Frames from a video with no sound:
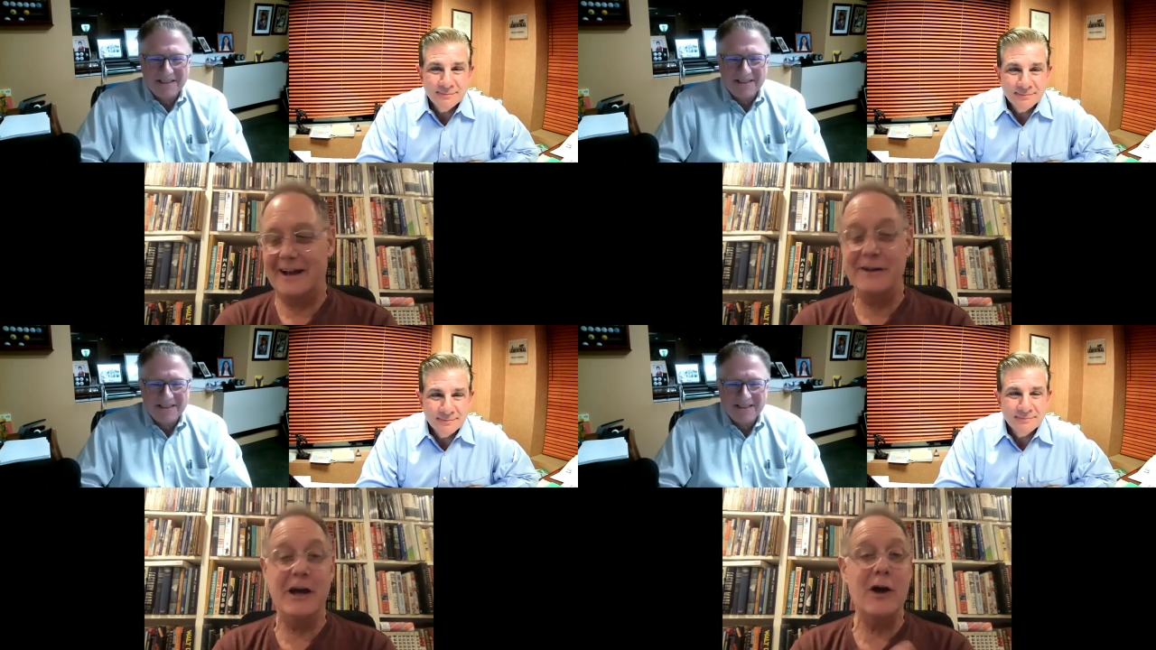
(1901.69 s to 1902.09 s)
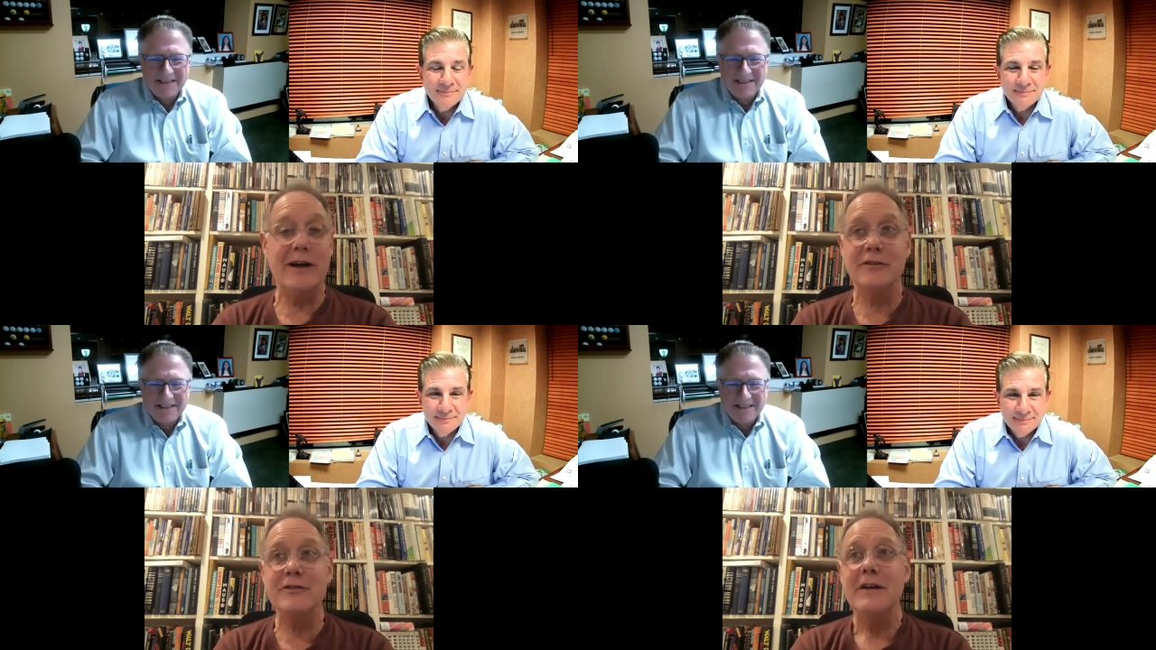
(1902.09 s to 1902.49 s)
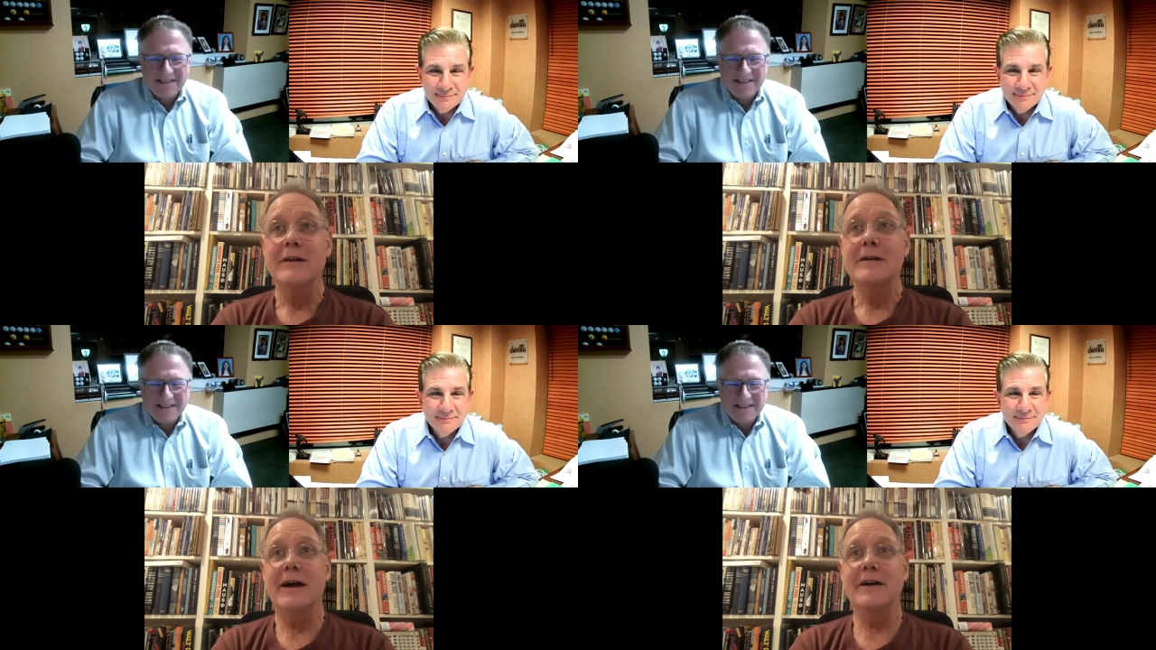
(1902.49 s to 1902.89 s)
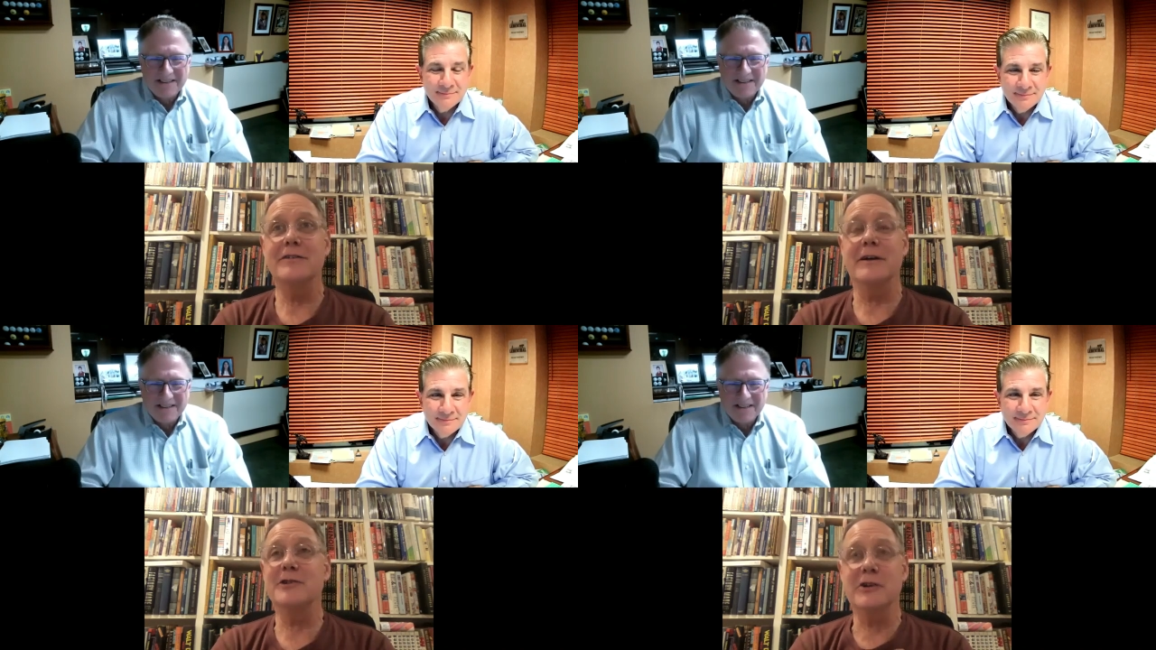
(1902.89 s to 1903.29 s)
Speaker 1: I know as as
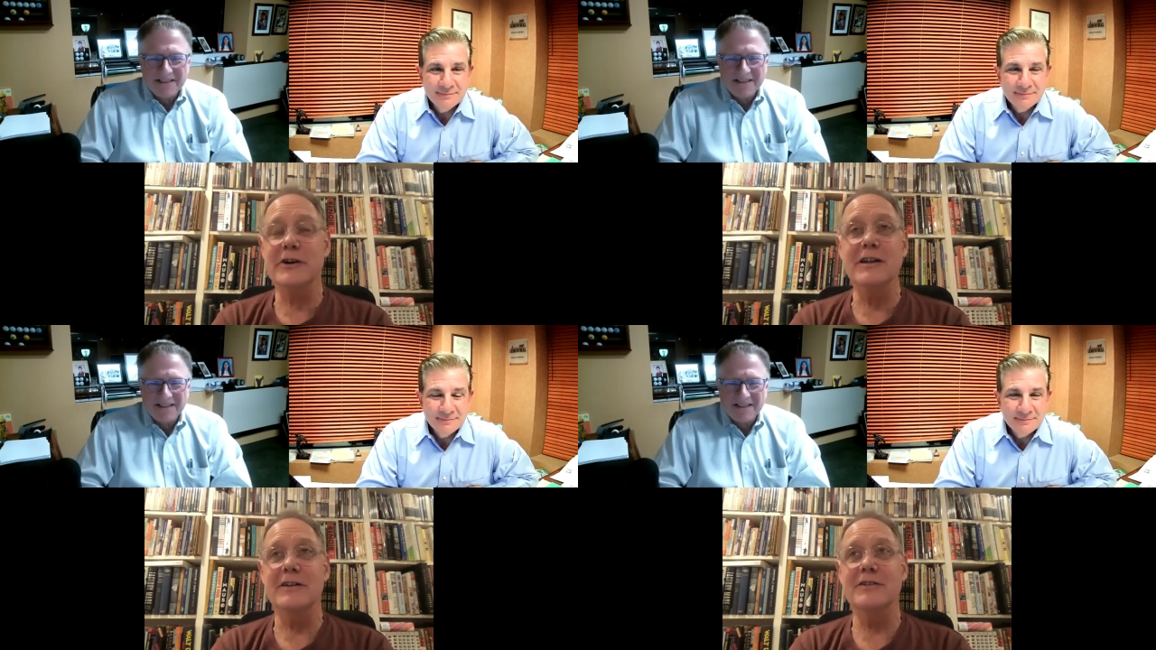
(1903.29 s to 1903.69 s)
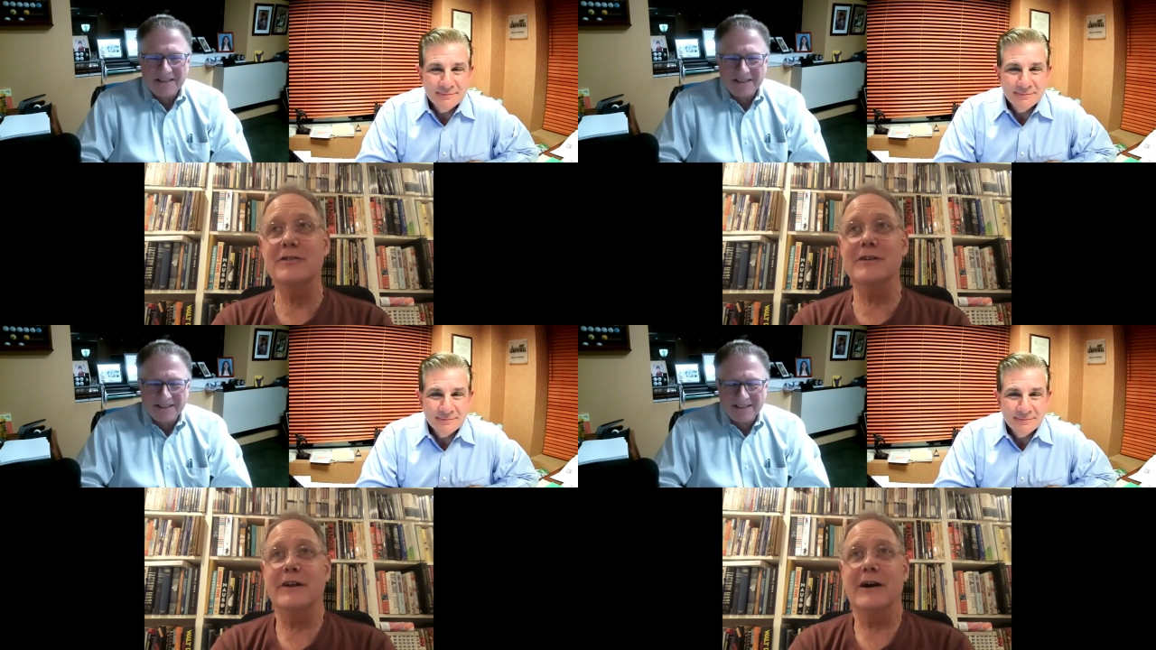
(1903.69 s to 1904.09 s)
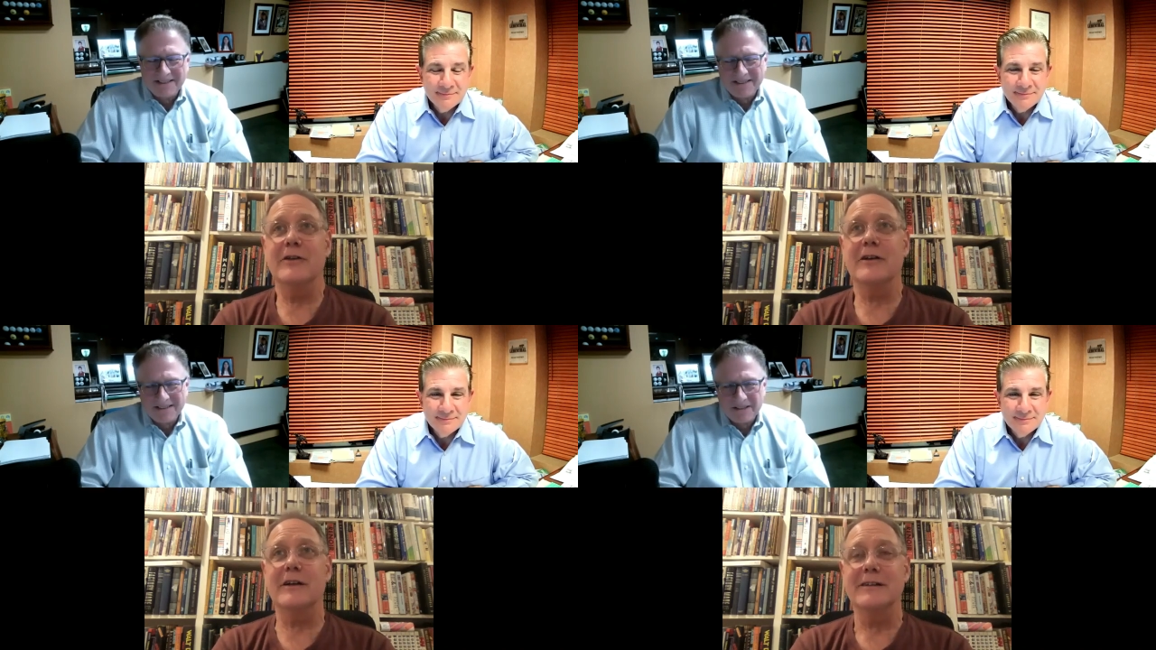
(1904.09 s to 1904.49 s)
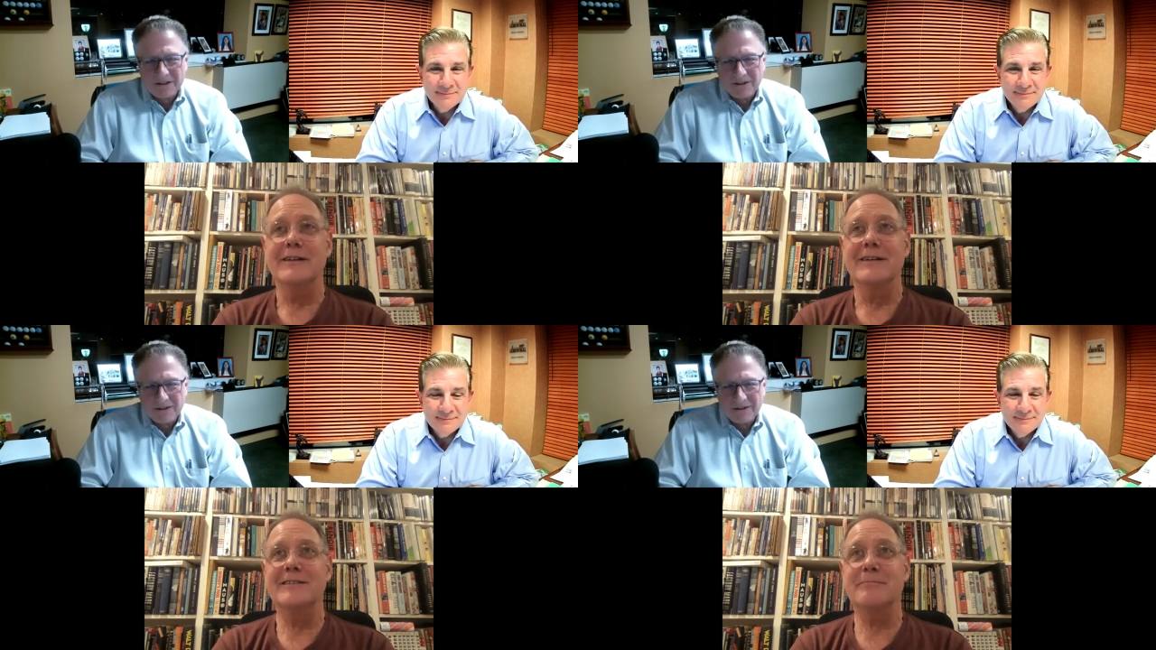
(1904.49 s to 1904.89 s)
a journalist, you know, I look at
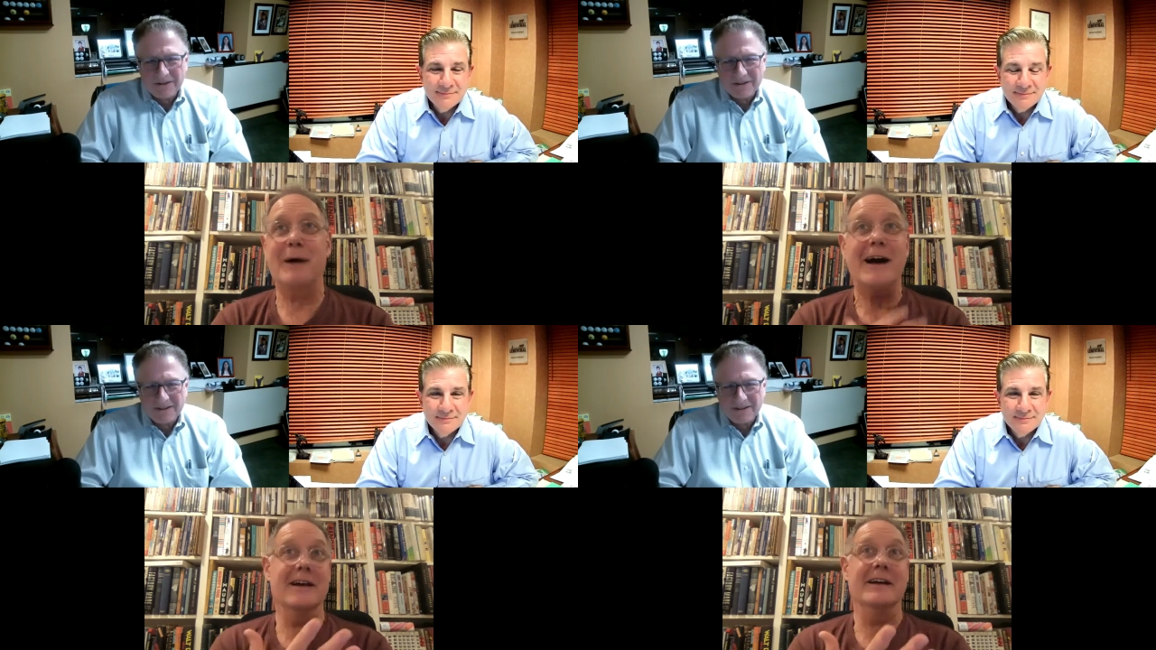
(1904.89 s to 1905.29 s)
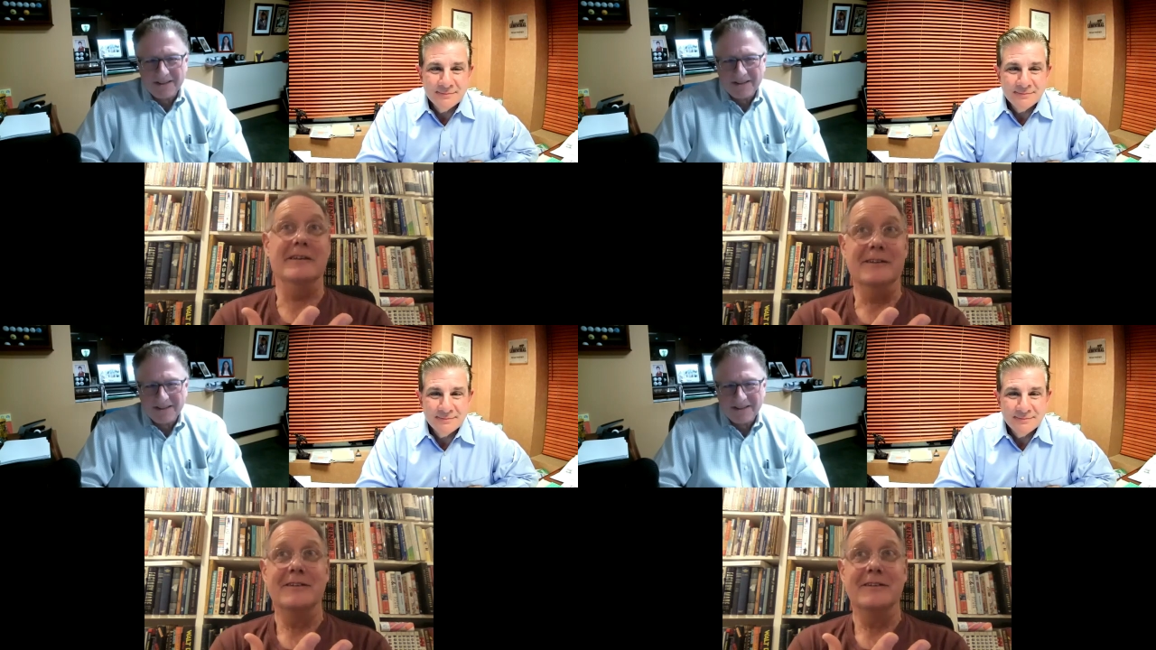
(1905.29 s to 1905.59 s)
Spotlight,